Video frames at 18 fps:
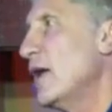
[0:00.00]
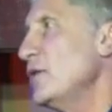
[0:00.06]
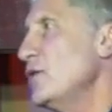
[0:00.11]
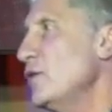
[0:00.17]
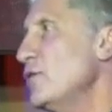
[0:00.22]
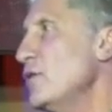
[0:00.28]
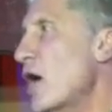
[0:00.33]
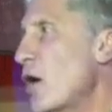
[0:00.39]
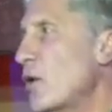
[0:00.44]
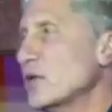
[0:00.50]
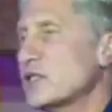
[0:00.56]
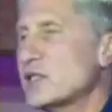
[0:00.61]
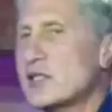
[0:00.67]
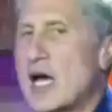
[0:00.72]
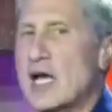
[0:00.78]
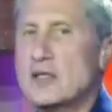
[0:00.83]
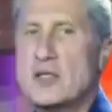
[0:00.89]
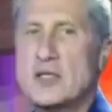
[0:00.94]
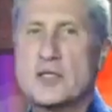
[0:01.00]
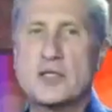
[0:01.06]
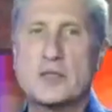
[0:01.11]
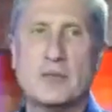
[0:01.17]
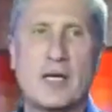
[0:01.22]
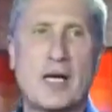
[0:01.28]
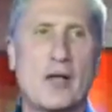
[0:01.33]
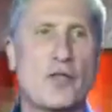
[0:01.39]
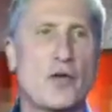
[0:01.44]
And you know it's got
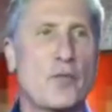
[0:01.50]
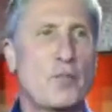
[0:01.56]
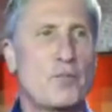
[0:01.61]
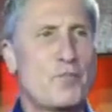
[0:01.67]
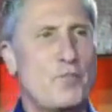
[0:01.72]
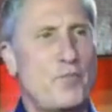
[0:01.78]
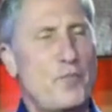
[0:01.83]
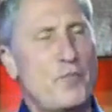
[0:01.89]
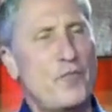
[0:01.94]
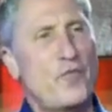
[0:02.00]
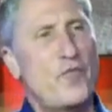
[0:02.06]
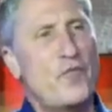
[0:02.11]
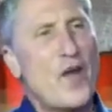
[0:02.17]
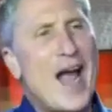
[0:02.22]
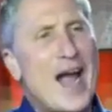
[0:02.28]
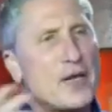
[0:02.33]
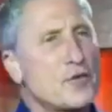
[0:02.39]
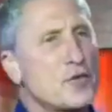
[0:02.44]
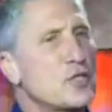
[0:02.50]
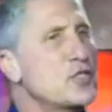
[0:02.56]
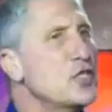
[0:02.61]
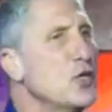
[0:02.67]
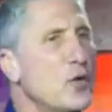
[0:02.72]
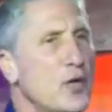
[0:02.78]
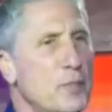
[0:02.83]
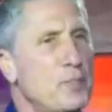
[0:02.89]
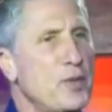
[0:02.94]
this other factor
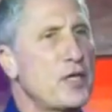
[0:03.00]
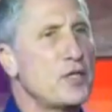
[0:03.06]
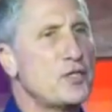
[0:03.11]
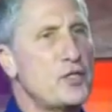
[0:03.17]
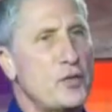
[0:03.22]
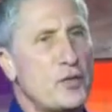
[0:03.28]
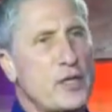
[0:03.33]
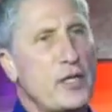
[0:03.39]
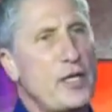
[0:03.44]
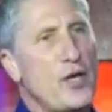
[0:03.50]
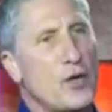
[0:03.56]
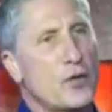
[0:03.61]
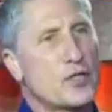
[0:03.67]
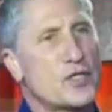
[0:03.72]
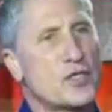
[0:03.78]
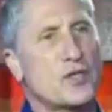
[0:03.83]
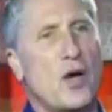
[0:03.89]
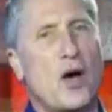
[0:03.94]
to it because you could hear a